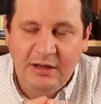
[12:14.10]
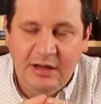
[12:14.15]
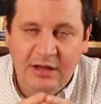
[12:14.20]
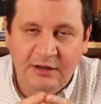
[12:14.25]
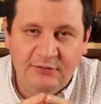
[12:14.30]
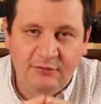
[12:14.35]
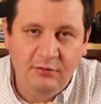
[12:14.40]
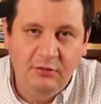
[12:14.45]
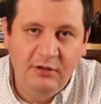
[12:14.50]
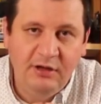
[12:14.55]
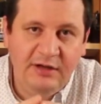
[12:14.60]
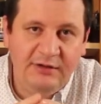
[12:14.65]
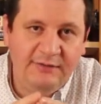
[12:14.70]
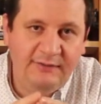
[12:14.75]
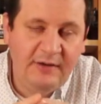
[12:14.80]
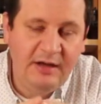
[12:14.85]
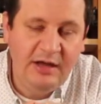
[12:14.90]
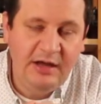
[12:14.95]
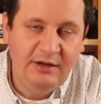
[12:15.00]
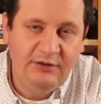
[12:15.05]
as long
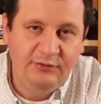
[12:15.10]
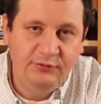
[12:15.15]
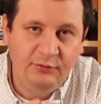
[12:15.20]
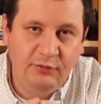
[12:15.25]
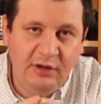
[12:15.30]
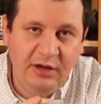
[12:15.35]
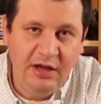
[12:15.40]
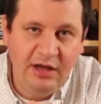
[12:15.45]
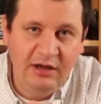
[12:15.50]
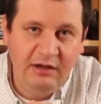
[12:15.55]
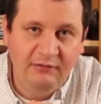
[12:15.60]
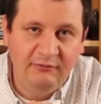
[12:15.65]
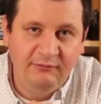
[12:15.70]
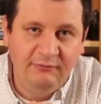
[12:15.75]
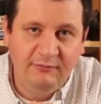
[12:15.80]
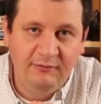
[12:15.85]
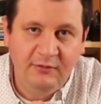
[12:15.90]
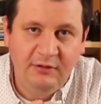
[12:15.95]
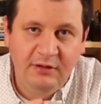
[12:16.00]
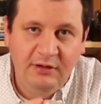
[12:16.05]
as you
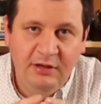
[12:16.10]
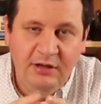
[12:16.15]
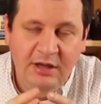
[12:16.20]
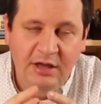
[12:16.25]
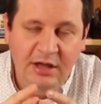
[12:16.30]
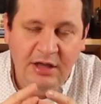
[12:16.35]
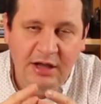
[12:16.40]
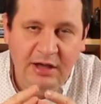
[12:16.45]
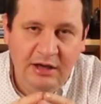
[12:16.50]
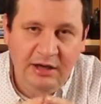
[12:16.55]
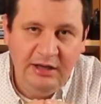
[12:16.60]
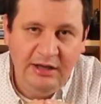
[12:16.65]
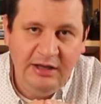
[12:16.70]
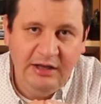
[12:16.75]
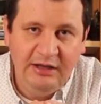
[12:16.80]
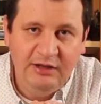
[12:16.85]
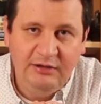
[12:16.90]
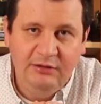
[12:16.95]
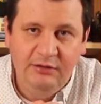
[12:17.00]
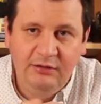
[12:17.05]
have a
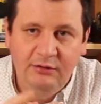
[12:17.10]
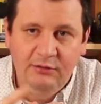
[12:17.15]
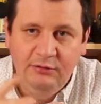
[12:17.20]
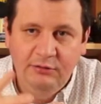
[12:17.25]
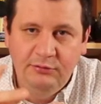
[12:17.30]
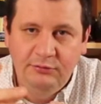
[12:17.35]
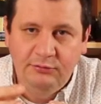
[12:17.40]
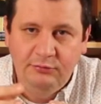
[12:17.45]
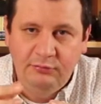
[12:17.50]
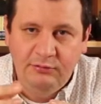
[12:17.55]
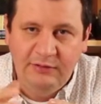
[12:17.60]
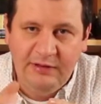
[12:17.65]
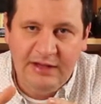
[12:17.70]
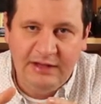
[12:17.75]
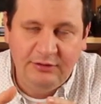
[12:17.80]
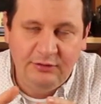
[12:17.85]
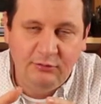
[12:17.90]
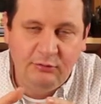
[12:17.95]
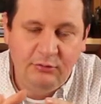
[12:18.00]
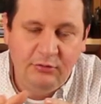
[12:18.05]
link through
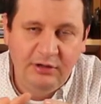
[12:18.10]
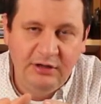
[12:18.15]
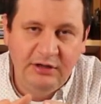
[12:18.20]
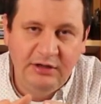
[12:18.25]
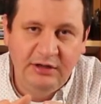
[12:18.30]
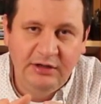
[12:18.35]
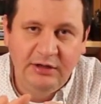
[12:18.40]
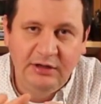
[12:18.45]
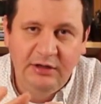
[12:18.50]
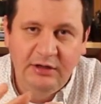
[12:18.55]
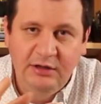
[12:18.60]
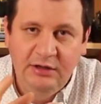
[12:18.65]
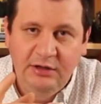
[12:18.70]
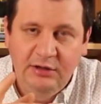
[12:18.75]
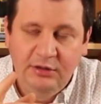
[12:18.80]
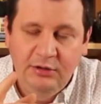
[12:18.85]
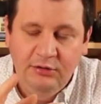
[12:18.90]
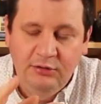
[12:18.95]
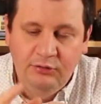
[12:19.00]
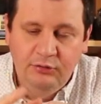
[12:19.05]
that organ,
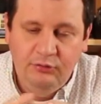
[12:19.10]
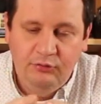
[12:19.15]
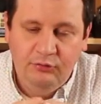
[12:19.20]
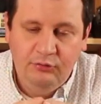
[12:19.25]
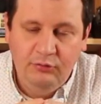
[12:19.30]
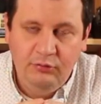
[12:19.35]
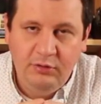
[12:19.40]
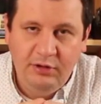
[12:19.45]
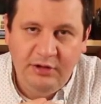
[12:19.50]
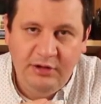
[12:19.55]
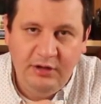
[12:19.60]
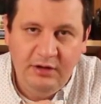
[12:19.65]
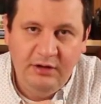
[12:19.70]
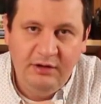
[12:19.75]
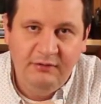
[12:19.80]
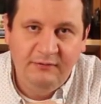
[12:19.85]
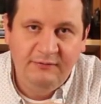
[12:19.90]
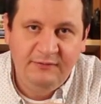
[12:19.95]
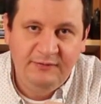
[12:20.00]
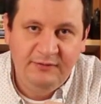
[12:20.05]
through a
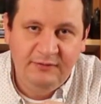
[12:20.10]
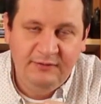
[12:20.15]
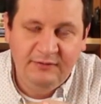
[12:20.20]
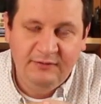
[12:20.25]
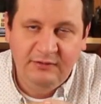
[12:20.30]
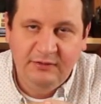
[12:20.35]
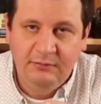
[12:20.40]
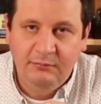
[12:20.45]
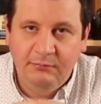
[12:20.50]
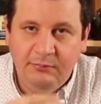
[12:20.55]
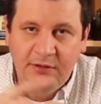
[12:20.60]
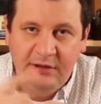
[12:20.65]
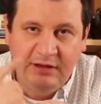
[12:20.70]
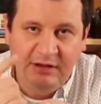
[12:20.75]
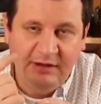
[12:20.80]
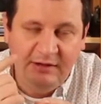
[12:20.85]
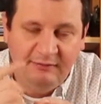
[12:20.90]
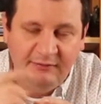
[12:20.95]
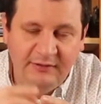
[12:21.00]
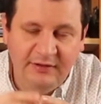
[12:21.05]
nerve system,
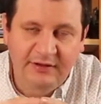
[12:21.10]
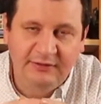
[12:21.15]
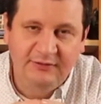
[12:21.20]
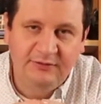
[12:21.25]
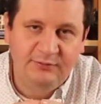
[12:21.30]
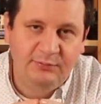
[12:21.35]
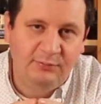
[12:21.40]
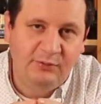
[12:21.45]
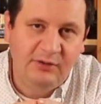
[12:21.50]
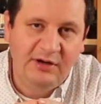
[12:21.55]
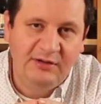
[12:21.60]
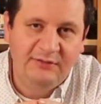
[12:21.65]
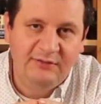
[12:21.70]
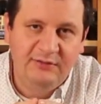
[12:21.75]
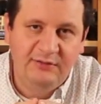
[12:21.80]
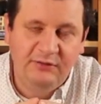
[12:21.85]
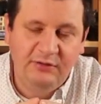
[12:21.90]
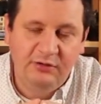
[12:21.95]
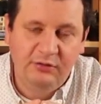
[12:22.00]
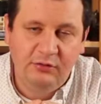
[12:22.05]
and if that is
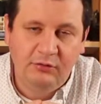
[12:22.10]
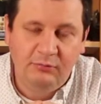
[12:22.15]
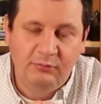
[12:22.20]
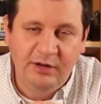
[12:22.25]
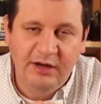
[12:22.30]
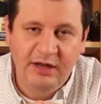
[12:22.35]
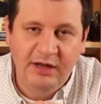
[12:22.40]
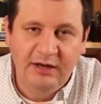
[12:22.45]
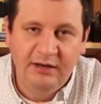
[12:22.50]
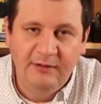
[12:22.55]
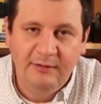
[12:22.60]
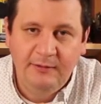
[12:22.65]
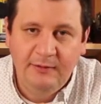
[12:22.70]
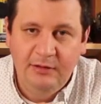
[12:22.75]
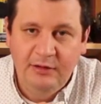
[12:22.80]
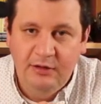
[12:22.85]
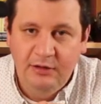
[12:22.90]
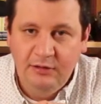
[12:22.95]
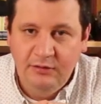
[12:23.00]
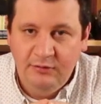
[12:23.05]
processed in your brain,
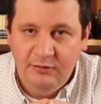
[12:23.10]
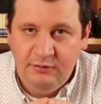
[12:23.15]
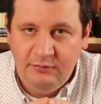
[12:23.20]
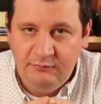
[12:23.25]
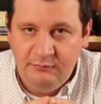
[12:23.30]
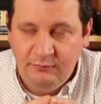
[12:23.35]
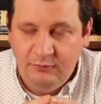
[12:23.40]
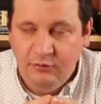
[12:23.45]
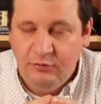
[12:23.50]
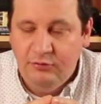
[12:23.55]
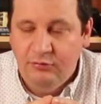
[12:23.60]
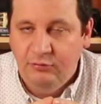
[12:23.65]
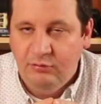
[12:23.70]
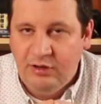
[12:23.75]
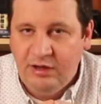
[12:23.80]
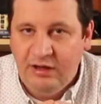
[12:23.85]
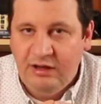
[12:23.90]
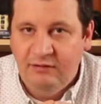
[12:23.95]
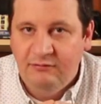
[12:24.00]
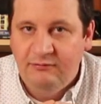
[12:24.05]
therefore you
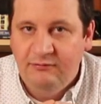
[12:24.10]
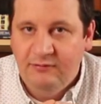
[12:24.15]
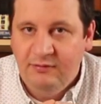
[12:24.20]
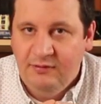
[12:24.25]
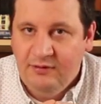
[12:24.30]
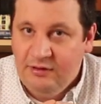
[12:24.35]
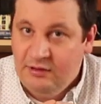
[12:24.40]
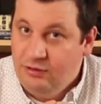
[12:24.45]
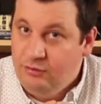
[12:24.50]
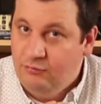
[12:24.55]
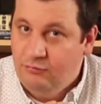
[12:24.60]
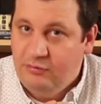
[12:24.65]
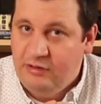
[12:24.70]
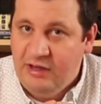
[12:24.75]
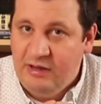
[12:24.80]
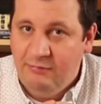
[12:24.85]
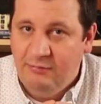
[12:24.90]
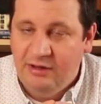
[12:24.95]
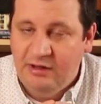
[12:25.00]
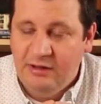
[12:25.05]
have a new
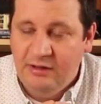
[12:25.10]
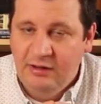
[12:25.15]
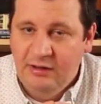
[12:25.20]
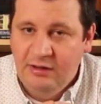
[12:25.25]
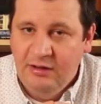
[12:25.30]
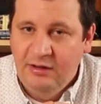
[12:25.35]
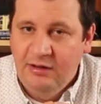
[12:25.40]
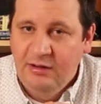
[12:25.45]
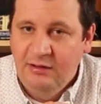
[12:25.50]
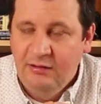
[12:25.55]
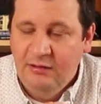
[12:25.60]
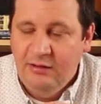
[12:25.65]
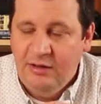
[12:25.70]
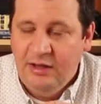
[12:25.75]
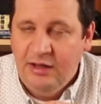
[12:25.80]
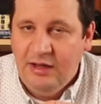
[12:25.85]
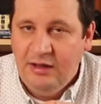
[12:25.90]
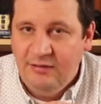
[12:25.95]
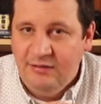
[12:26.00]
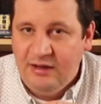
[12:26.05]
camera.
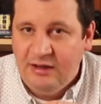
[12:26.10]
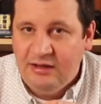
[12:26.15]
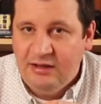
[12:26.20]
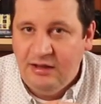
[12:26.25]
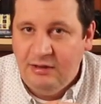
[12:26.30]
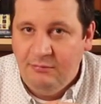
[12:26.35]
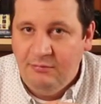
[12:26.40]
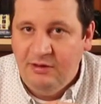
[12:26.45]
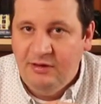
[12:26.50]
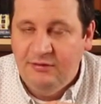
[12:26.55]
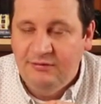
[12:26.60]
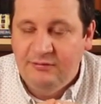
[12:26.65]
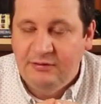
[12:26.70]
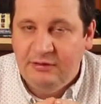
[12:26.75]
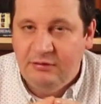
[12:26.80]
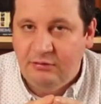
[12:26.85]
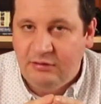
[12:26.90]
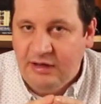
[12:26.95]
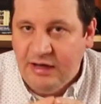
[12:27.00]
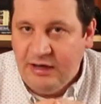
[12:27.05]
And that camera is an
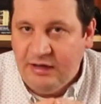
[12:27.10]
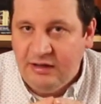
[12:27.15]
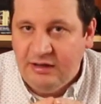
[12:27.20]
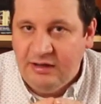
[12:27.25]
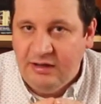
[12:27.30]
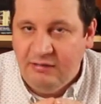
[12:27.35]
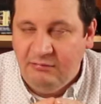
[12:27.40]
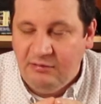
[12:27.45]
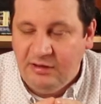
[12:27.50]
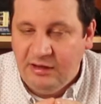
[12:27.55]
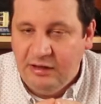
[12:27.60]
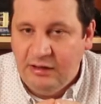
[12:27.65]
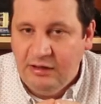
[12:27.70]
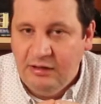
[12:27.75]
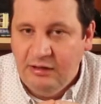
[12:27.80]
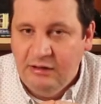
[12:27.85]
organic camera,